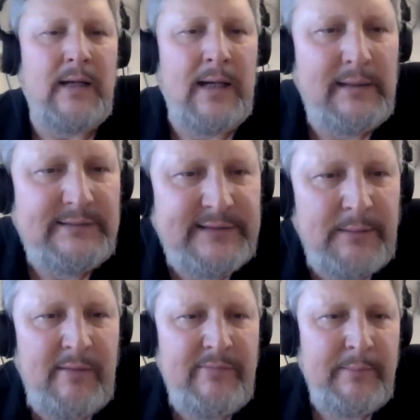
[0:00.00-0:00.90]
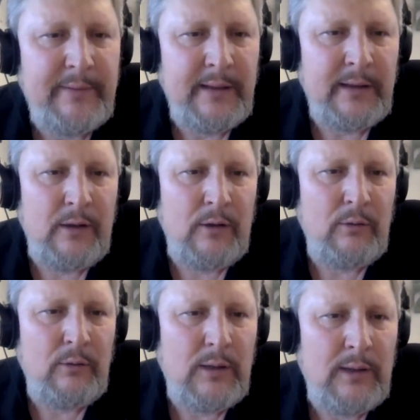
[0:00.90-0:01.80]
Uh, some of them can
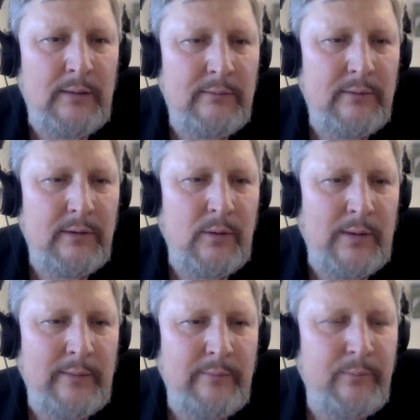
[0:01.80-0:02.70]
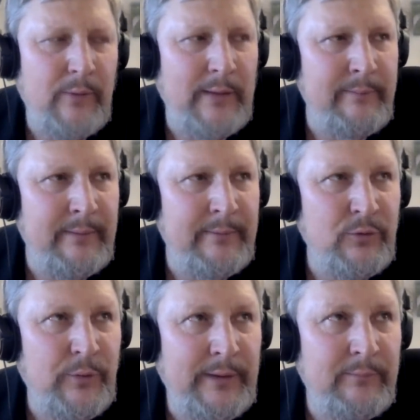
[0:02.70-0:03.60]
go uh, quite a quite a bit
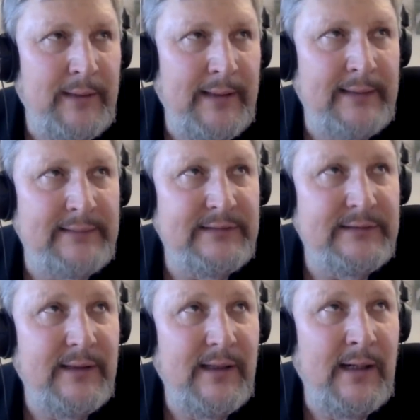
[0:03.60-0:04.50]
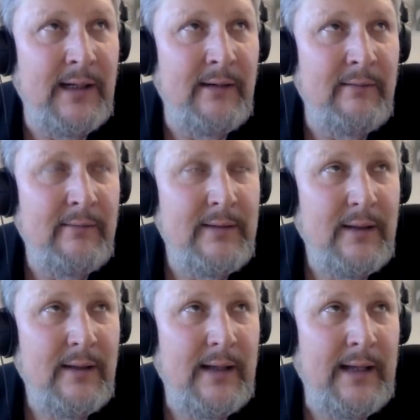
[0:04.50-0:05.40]
between plants uh,
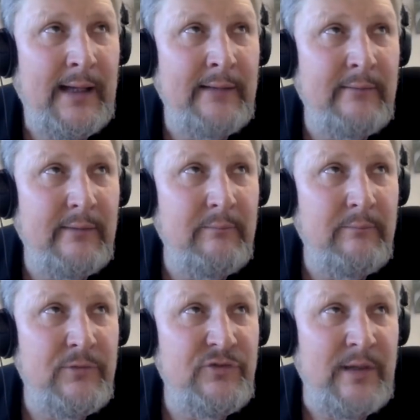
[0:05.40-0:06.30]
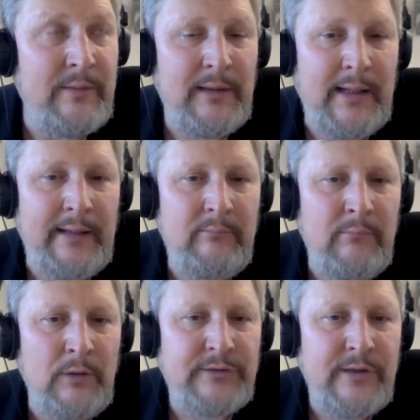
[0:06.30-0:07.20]
and stimulate
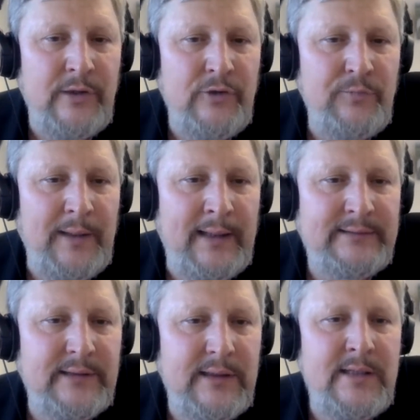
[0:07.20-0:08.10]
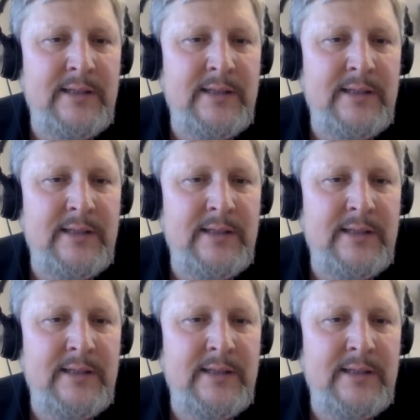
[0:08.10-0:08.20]
most of those plants.